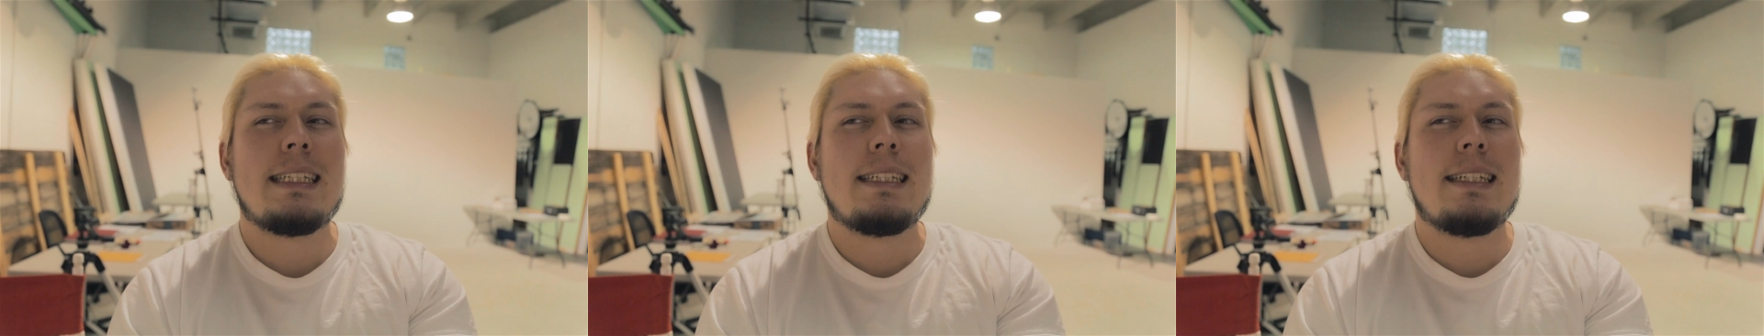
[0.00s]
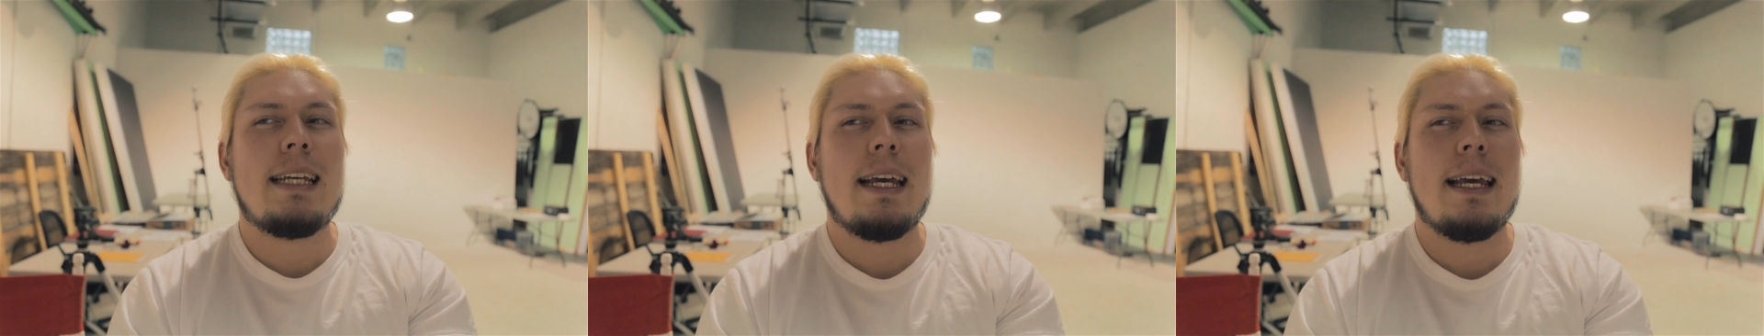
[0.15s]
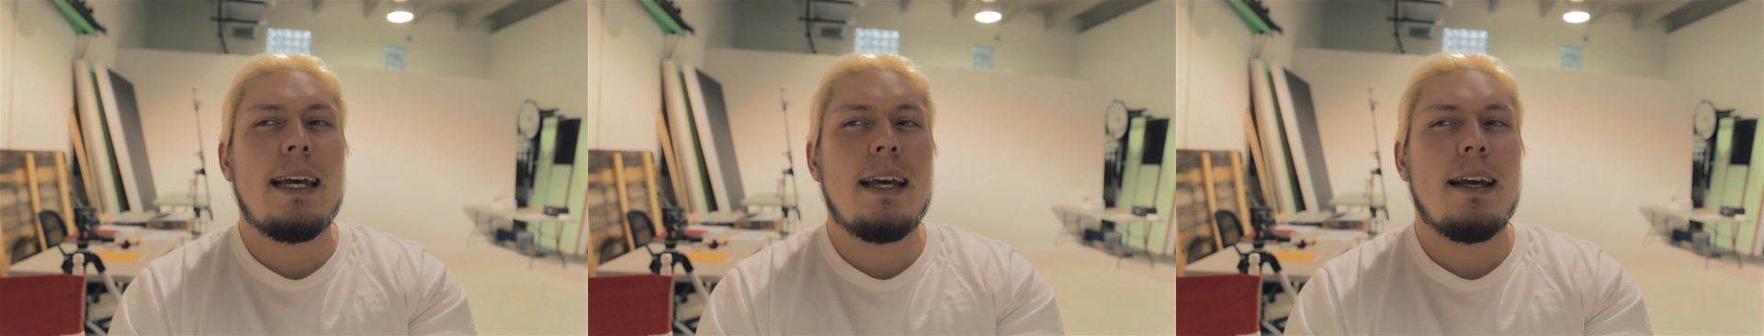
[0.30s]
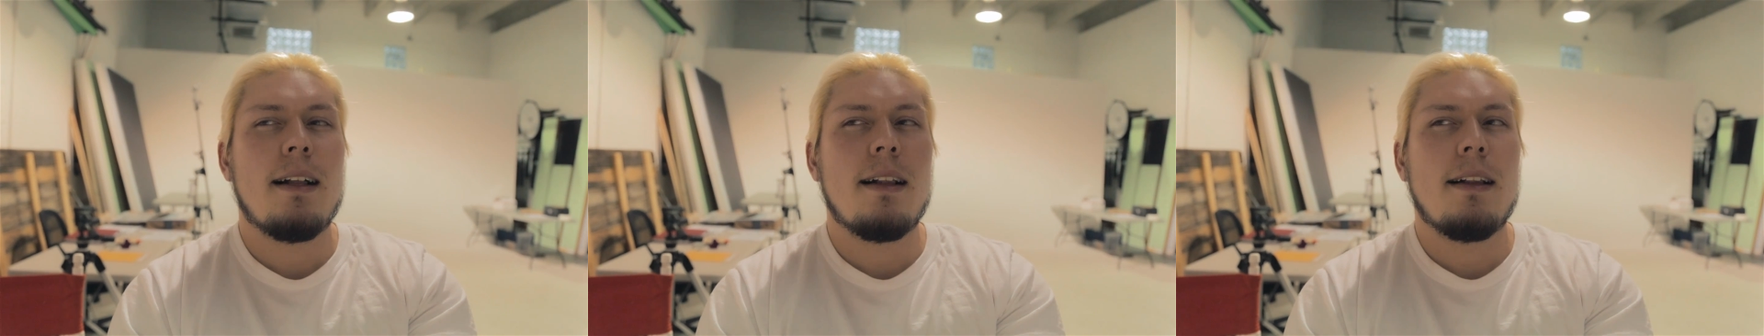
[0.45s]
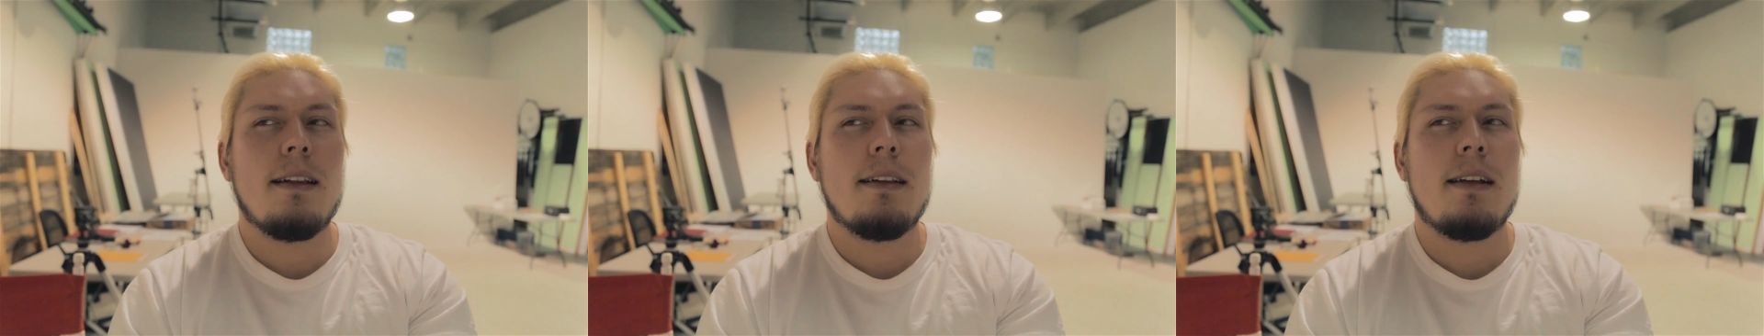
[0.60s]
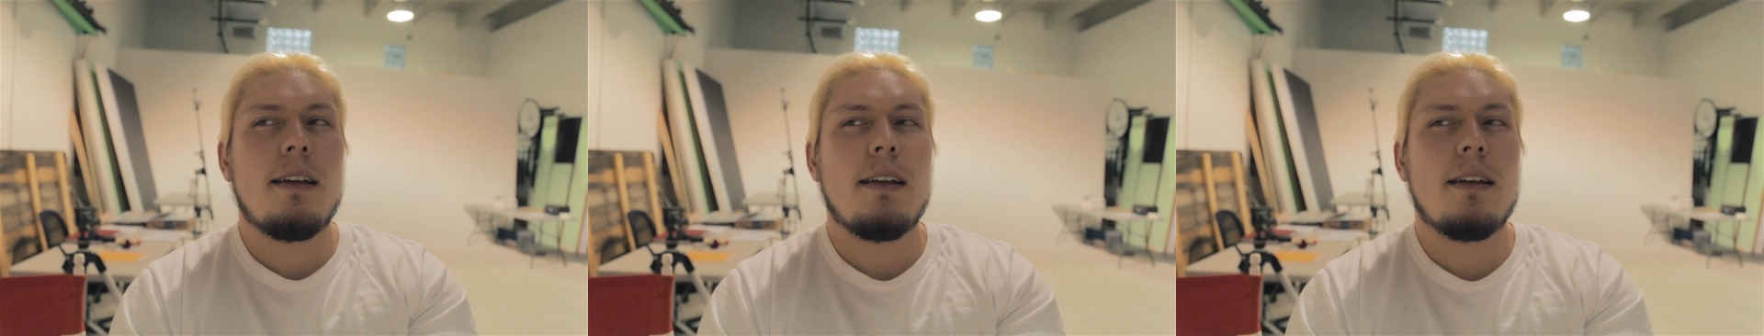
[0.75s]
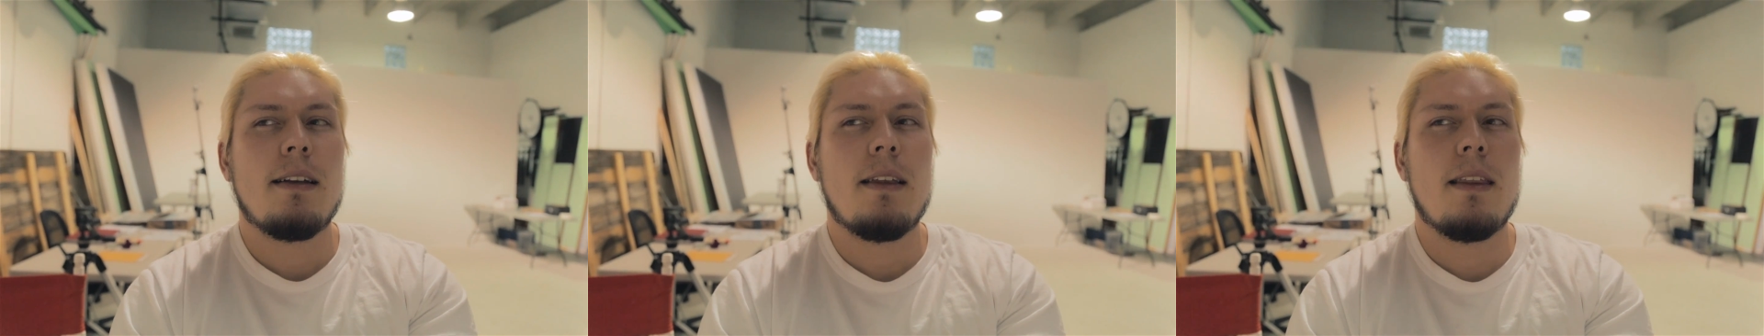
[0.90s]

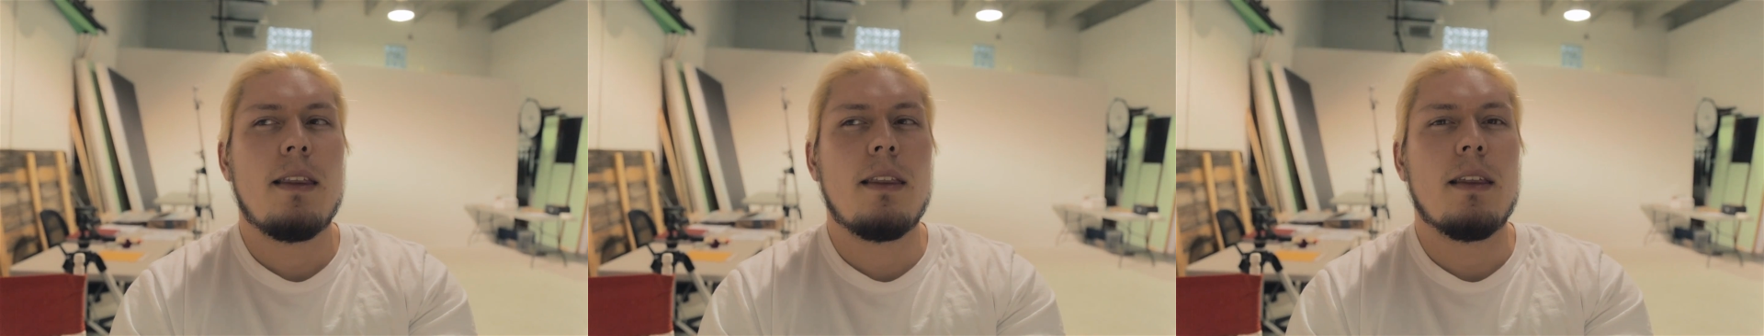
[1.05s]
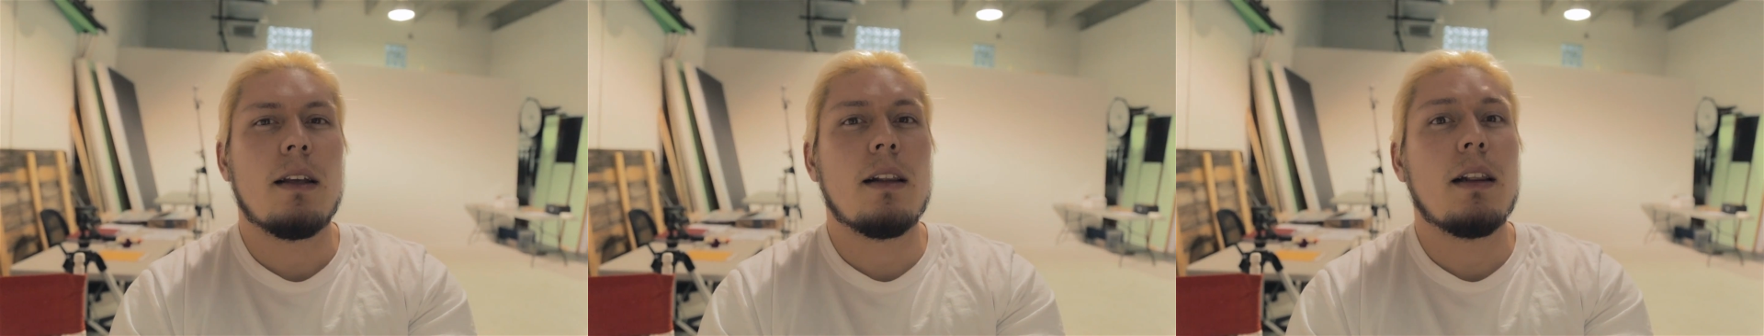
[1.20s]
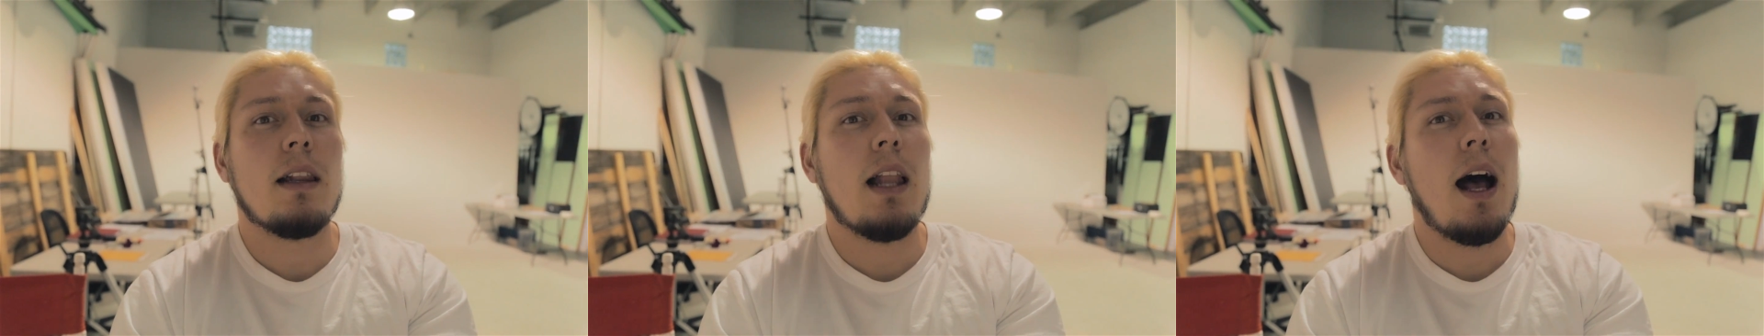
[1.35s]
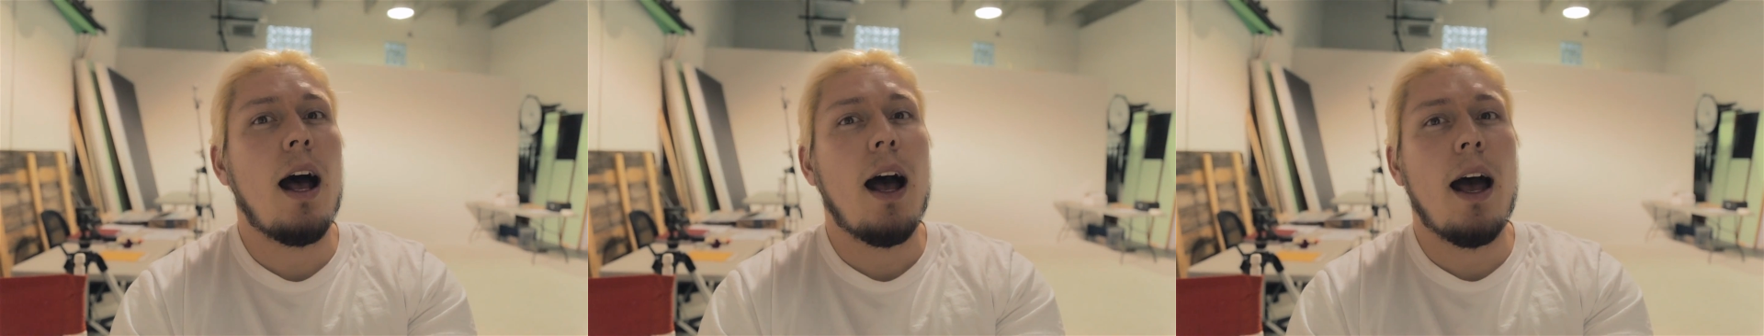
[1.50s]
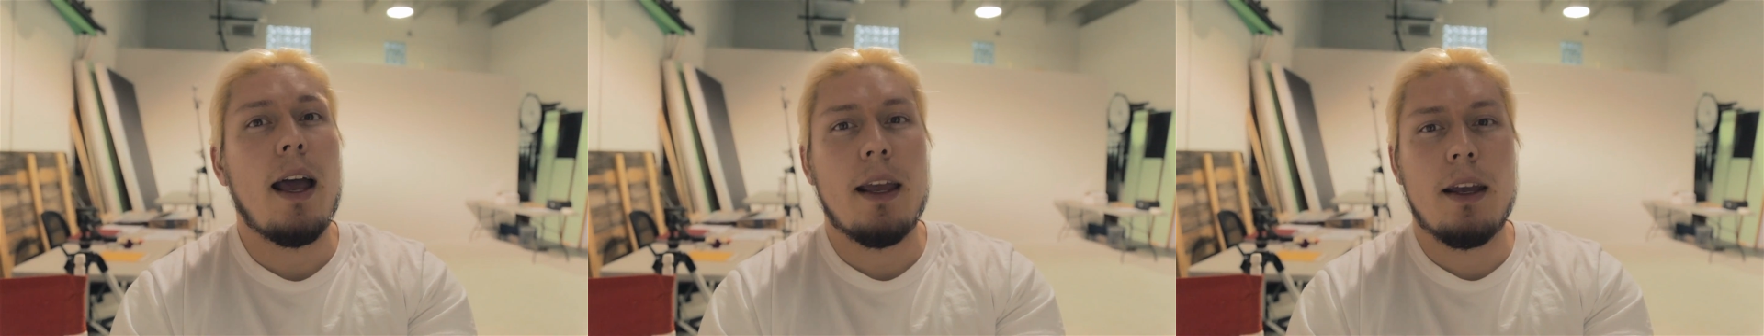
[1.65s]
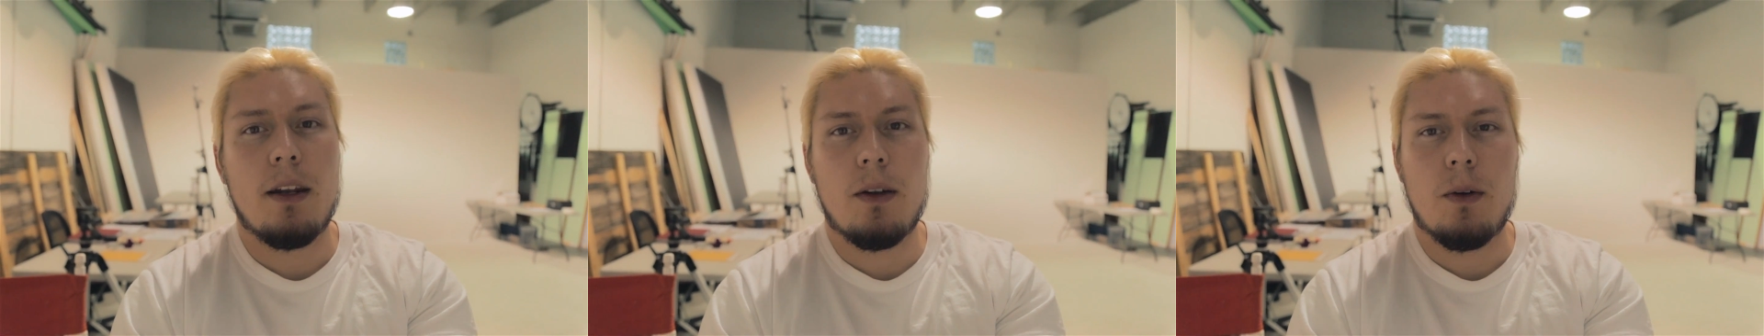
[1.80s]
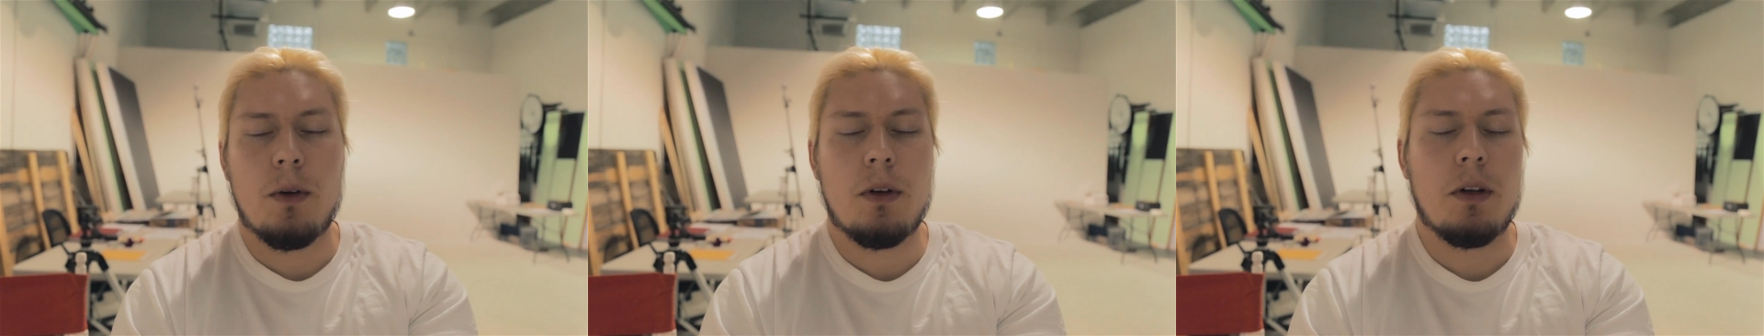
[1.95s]
tell the
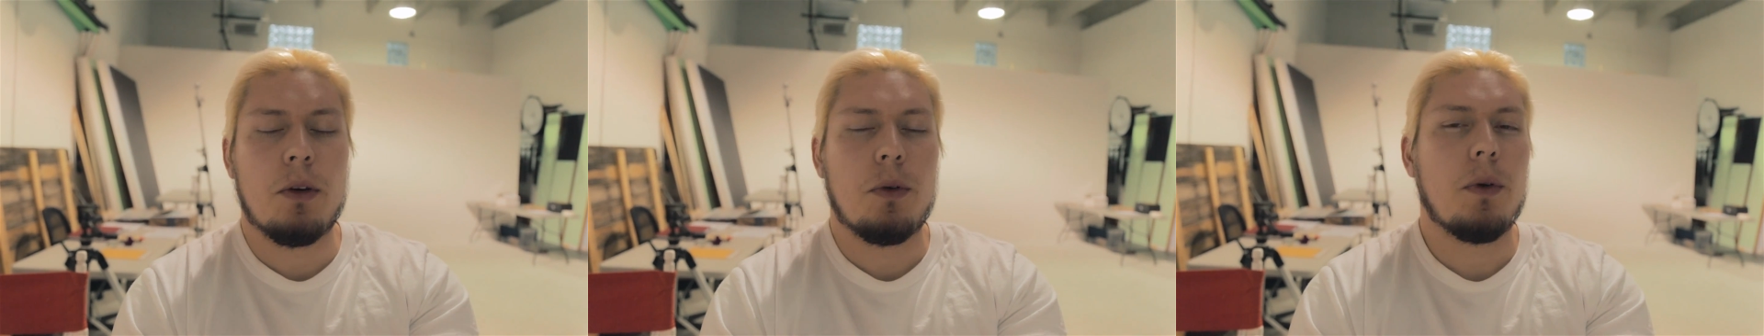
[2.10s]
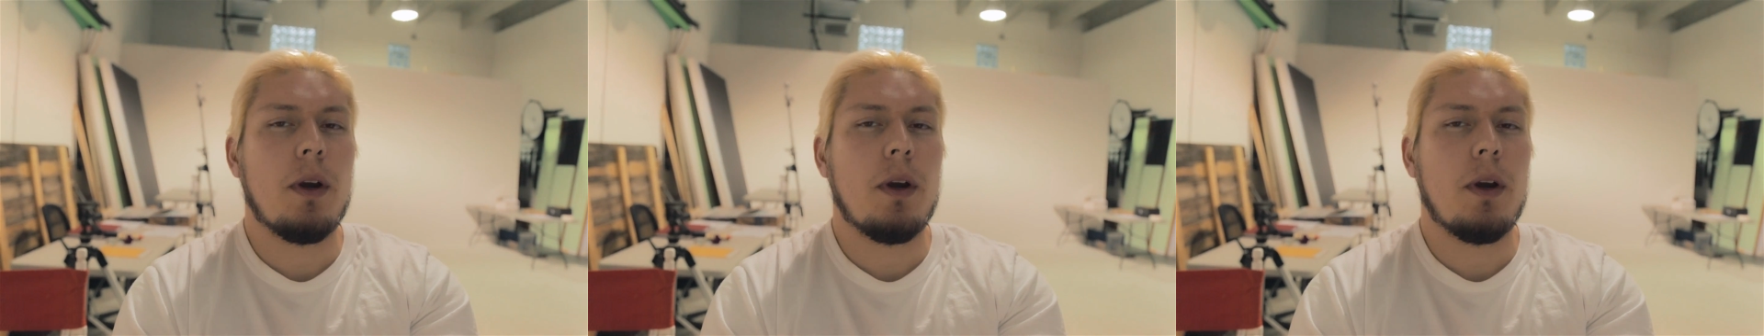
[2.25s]
client or the